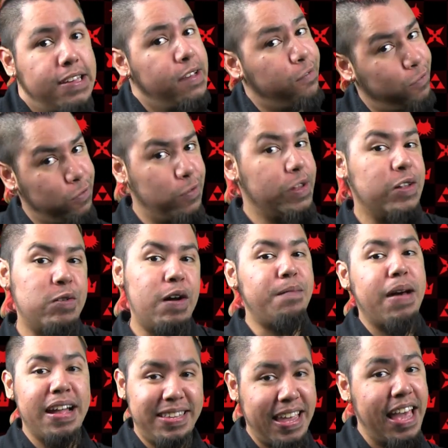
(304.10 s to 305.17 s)
If you really
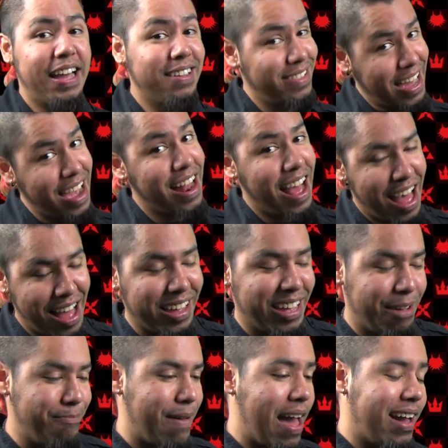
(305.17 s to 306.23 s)
want my take on that, I'll
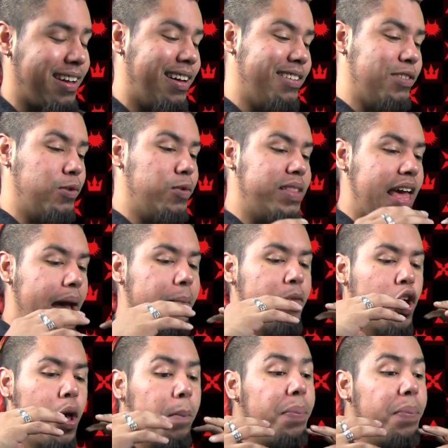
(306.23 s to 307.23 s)
get back on you with that.